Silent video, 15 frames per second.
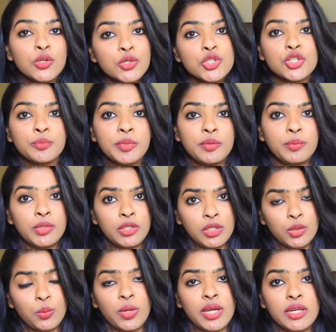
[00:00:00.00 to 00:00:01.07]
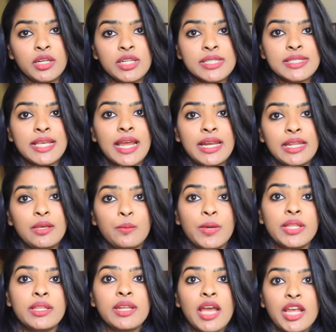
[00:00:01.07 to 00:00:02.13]
You should be the one deciding
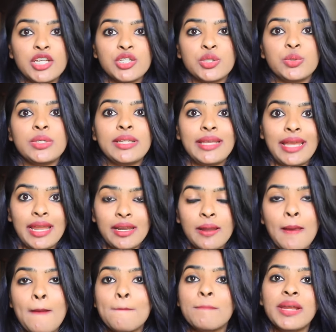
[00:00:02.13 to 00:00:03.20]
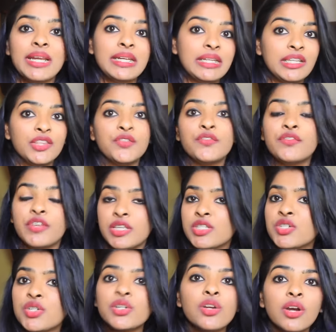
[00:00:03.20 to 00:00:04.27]
whether I should get my teeth
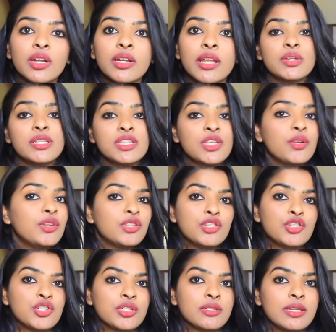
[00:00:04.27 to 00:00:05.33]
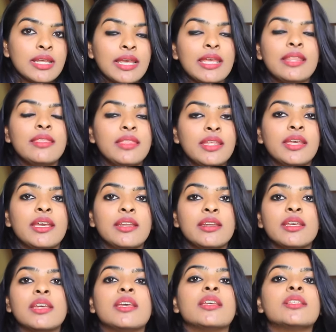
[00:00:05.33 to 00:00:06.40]
fixed or not. It's your decision. In the
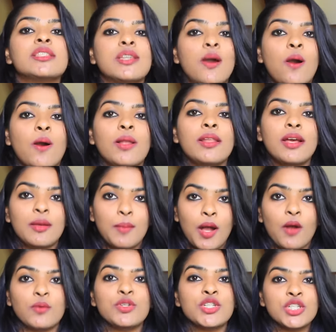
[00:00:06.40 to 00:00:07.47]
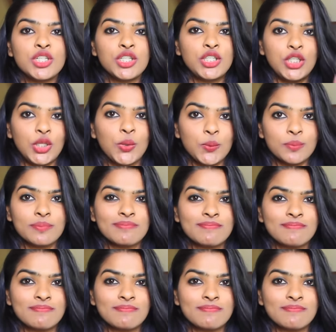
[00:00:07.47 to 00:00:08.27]
end, it's all about you.